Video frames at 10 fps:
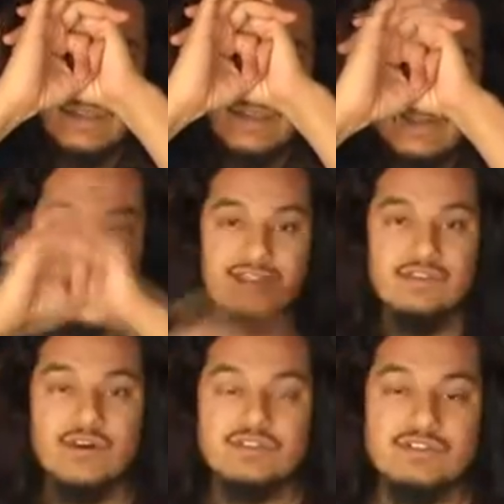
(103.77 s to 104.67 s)
in your eye, and
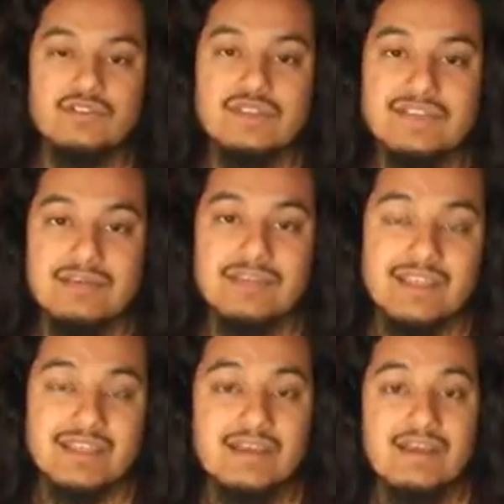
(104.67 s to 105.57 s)
you also do the same
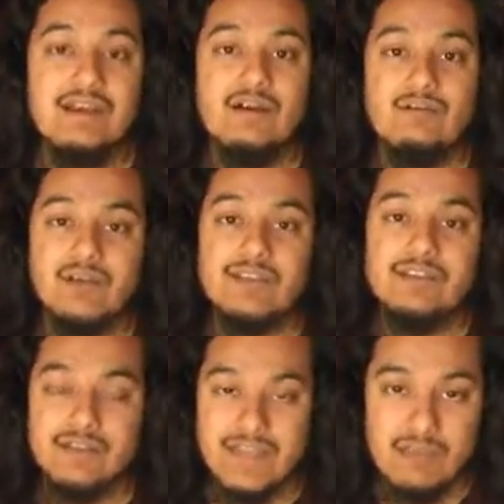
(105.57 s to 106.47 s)
thing with
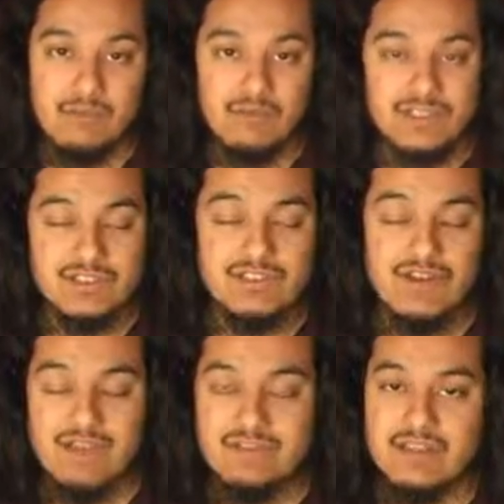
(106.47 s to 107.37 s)
your camera, which is
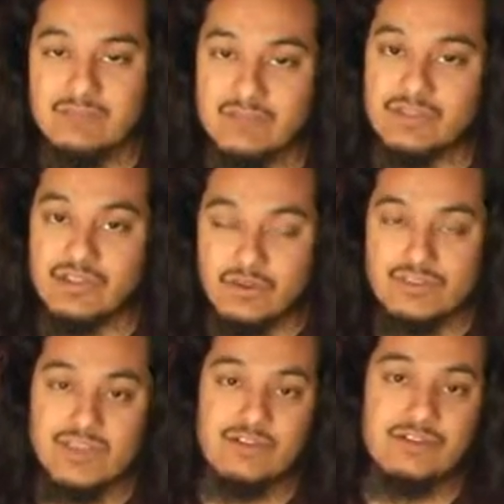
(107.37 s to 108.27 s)
your f-stop. You'll
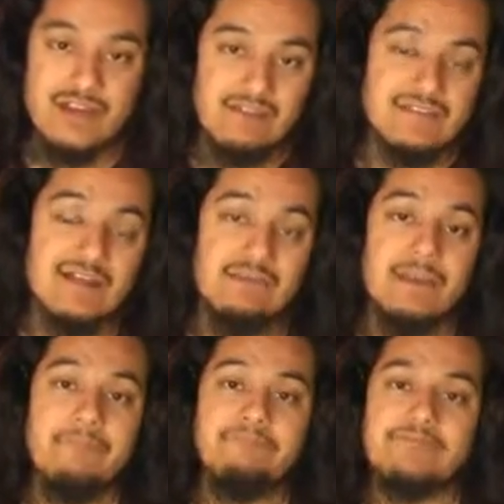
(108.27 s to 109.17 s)
close down your f-stop
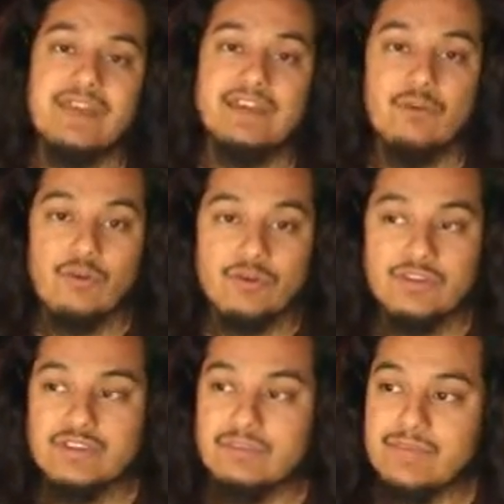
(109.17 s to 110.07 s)
in
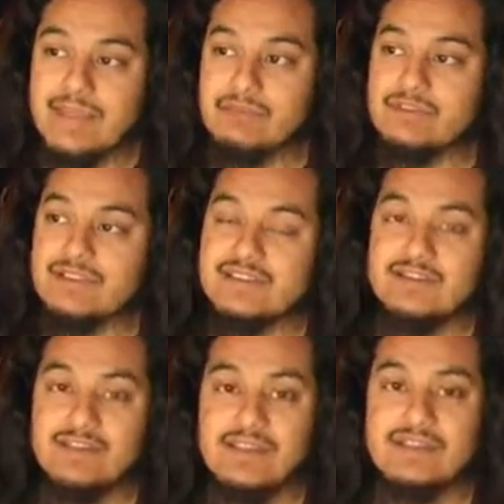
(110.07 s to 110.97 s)
order to be able to
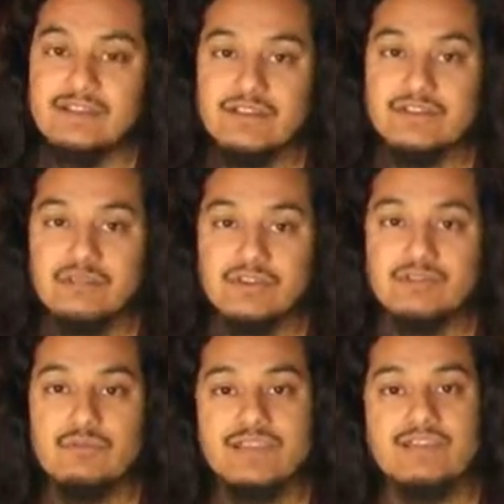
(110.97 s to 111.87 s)
still get a good
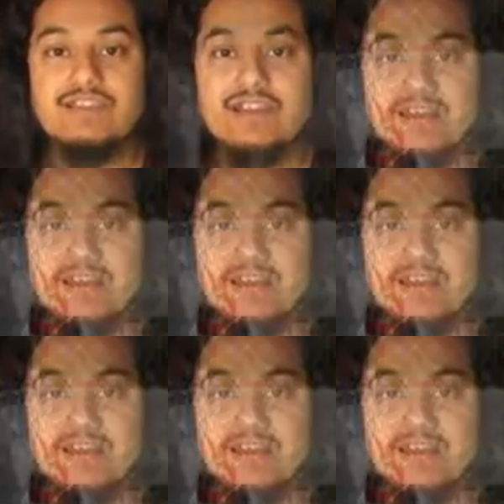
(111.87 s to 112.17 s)
exposure when there's a